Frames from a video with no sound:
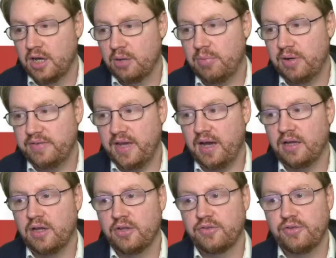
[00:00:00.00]
But yeah,
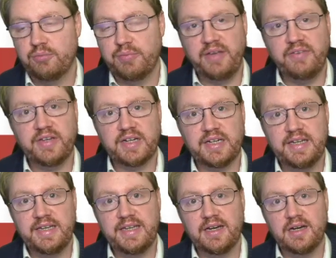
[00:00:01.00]
so
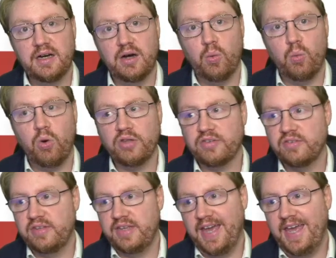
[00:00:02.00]
basically what
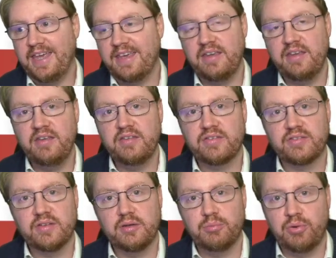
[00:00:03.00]
the A keys
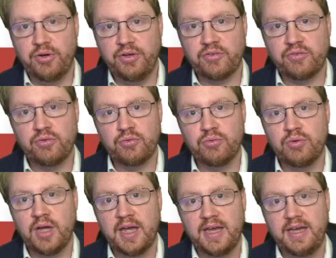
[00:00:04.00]
point to
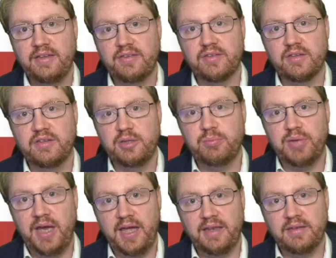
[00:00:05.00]
is
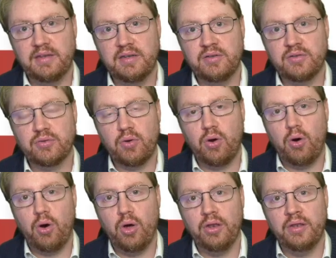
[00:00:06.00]
dependent
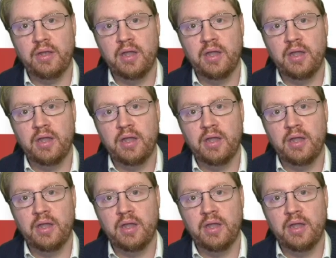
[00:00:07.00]
on